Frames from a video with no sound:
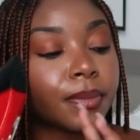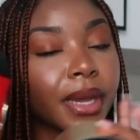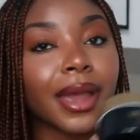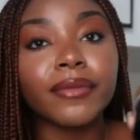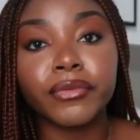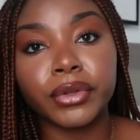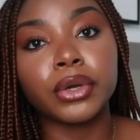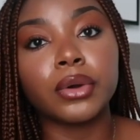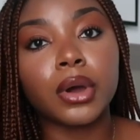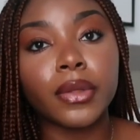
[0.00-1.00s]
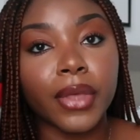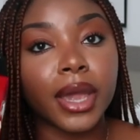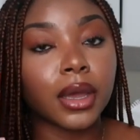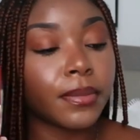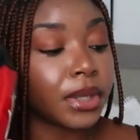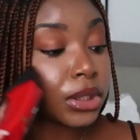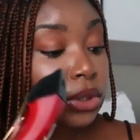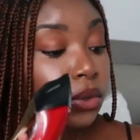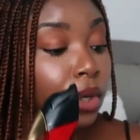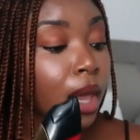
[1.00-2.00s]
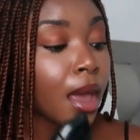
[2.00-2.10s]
but I have a video on that coming soon.